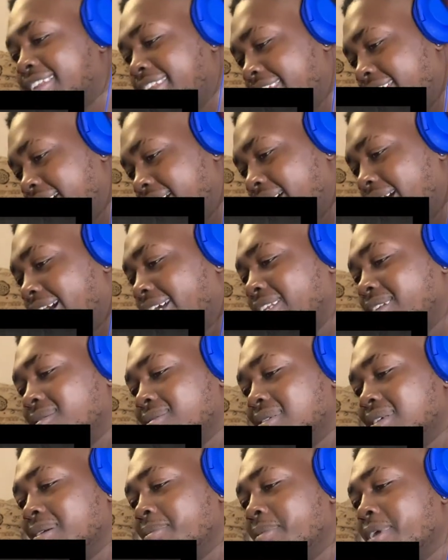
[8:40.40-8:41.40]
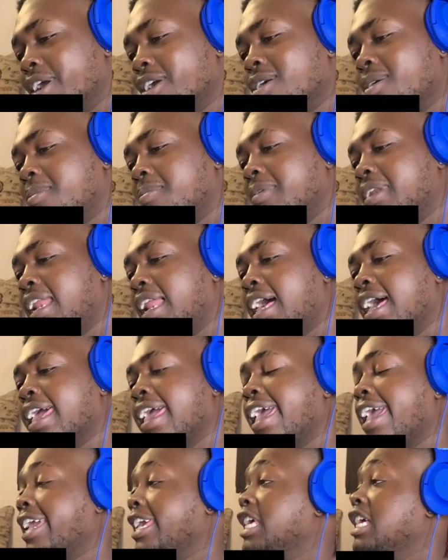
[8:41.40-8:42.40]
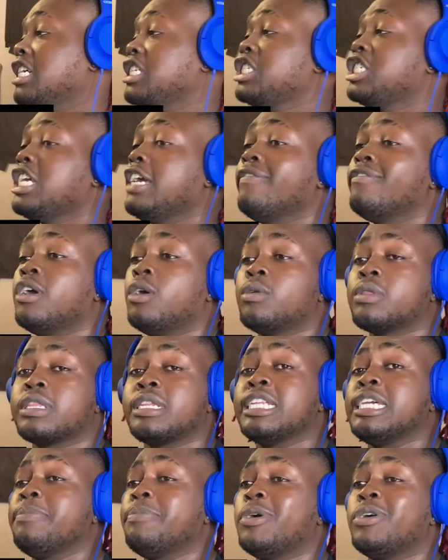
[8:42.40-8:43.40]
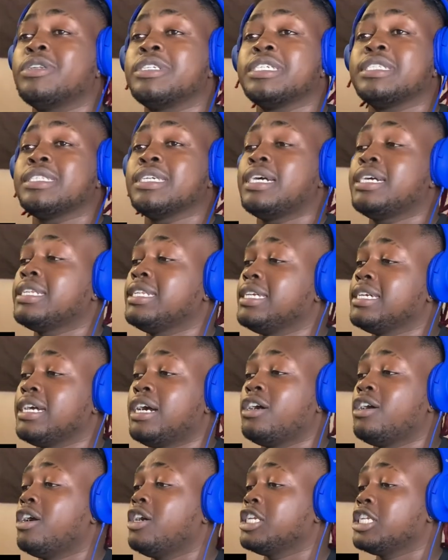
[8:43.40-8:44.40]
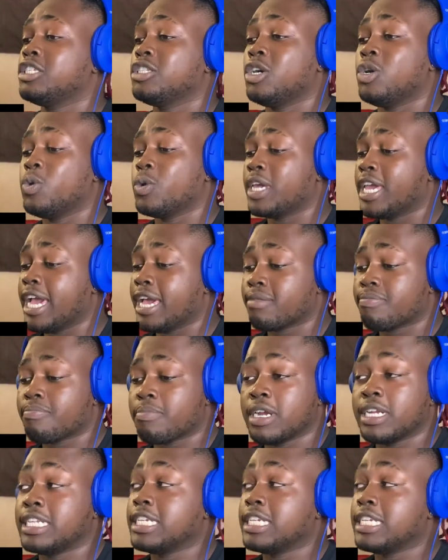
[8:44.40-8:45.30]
Now I know some of y'all gonna be like, "Hey, young chef, don't sleep on these young nigga on, on these old cats, bro.